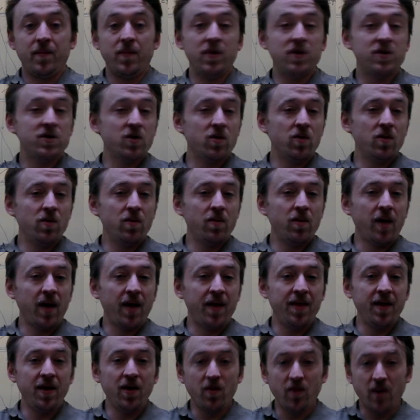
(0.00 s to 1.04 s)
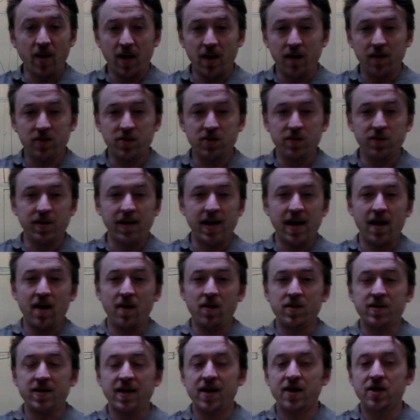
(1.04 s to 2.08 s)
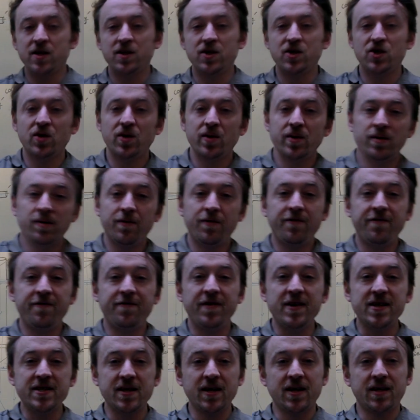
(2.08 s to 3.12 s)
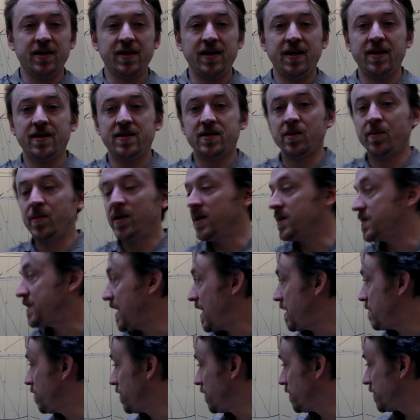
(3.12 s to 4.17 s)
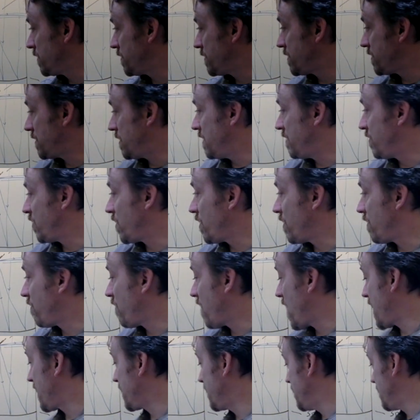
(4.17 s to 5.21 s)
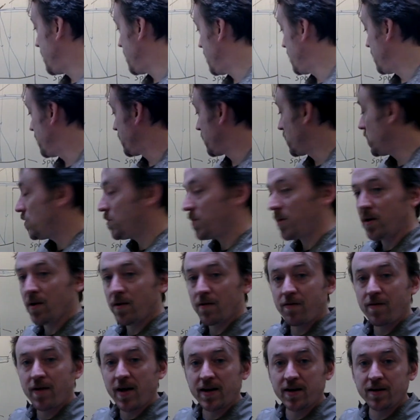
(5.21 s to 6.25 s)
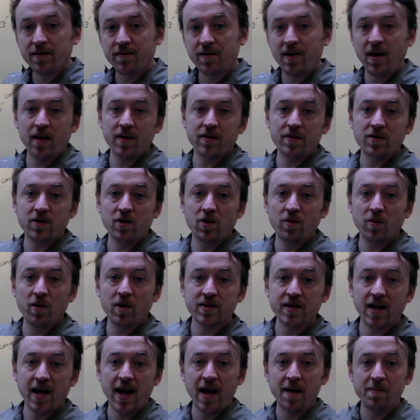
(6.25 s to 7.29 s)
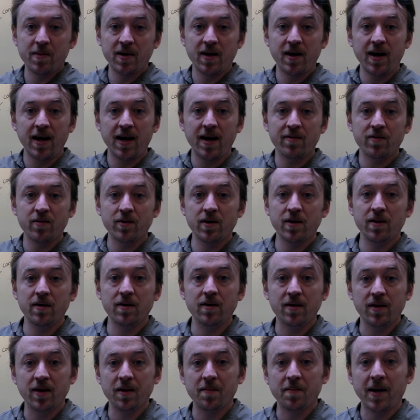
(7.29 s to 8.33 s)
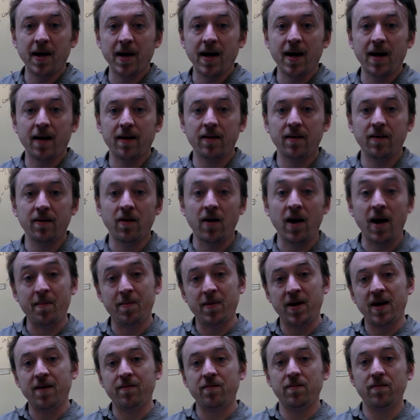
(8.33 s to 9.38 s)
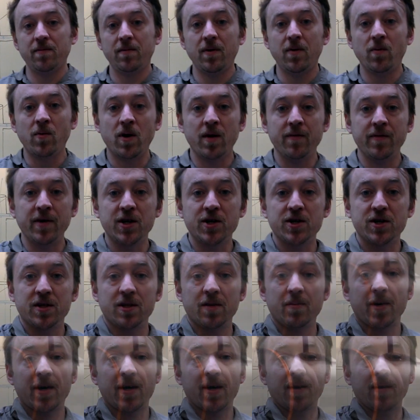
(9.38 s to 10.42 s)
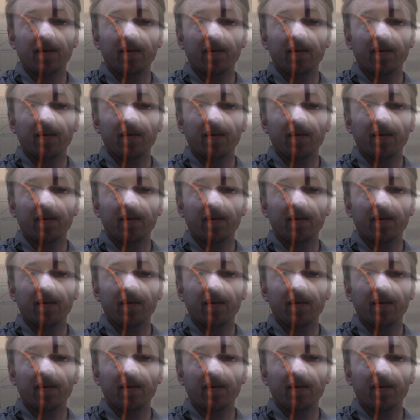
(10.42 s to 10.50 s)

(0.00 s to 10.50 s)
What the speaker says: So I think what I'll do now is actually show you physically some examples of a refracting telescope and a reflective telescope, because I happen to have one in the back, or happen to have one of each in the back.